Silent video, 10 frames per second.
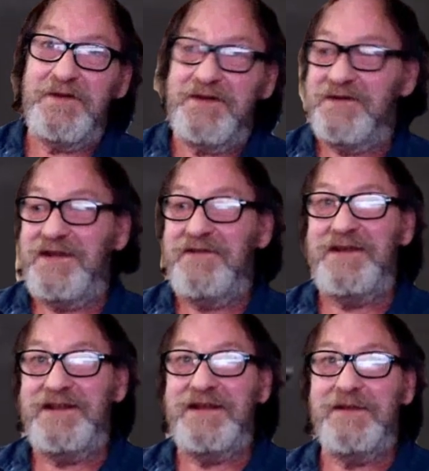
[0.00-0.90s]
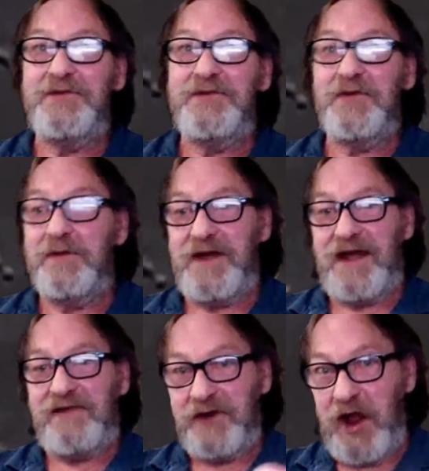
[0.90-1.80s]
But they're giving the absorbed
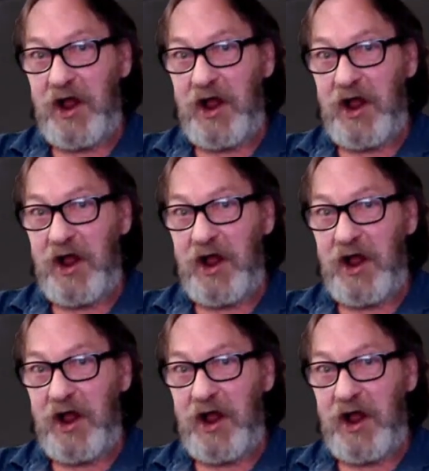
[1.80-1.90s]
after